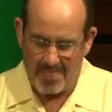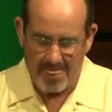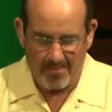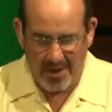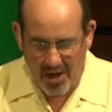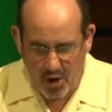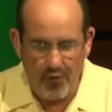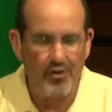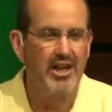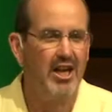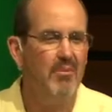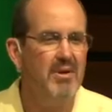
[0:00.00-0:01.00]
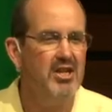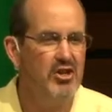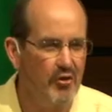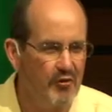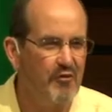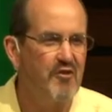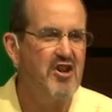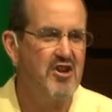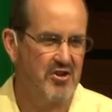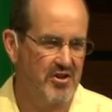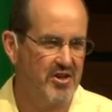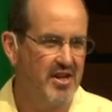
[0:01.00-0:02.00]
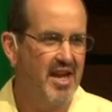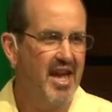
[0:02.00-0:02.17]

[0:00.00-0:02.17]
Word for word: by overcoming your fear